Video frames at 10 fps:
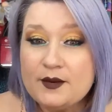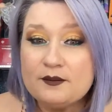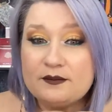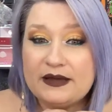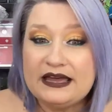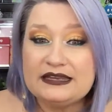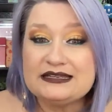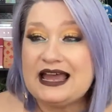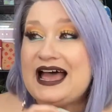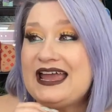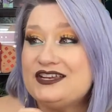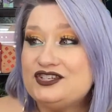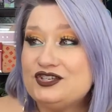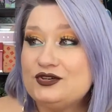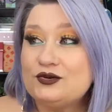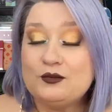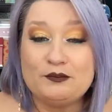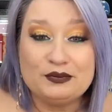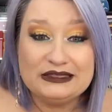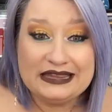but I do
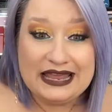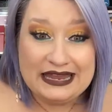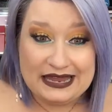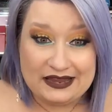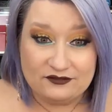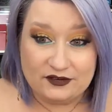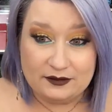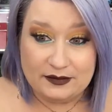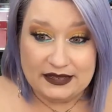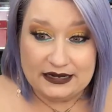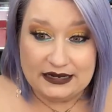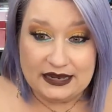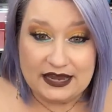play everybody.